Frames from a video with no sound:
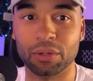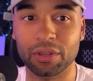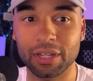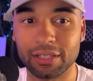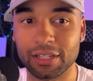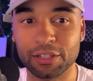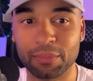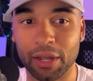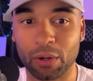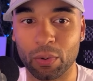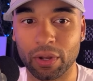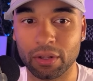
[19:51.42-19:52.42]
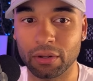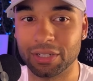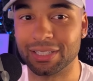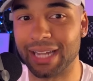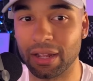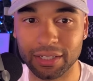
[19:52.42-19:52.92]
this is my quick little
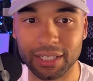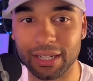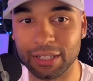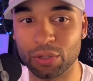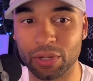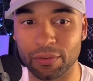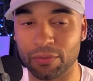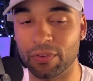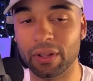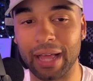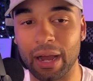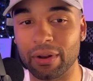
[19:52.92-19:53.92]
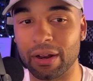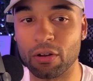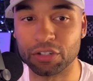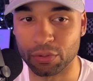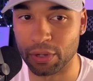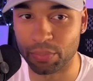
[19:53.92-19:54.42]
skeleton that you can fill out and
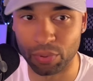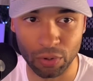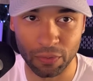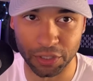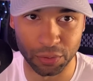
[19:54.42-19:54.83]
also improve as